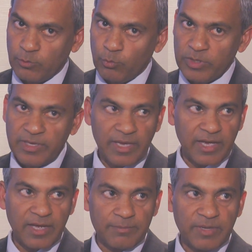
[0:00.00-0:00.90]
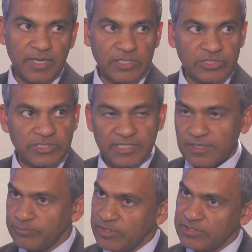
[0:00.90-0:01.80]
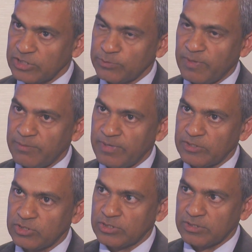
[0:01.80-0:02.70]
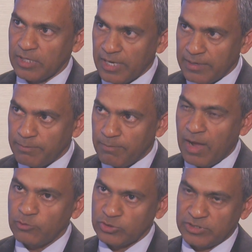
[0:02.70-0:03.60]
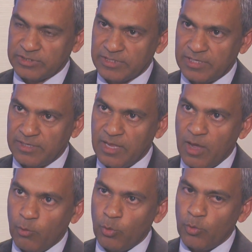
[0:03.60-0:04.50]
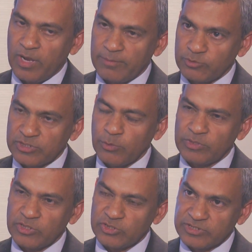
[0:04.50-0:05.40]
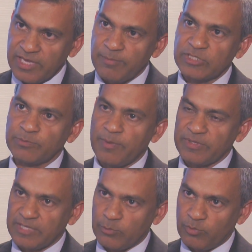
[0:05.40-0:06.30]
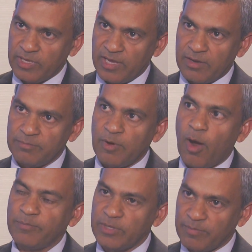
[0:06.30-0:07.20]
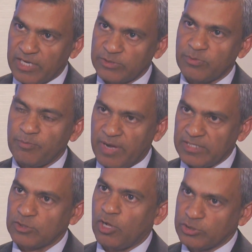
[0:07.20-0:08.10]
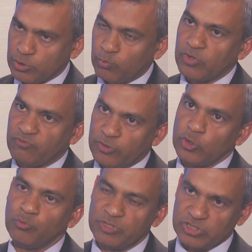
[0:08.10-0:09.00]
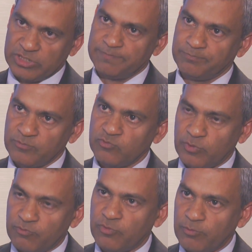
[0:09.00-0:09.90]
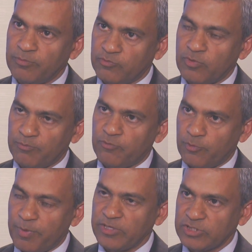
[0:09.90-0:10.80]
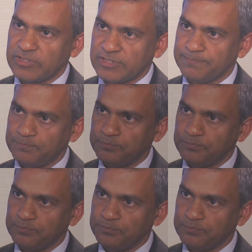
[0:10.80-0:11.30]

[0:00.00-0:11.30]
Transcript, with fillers: We have set up these experiments in mouse skin. We will have to see whether the same experiment that we have optimized for mice also work for humans, for patients.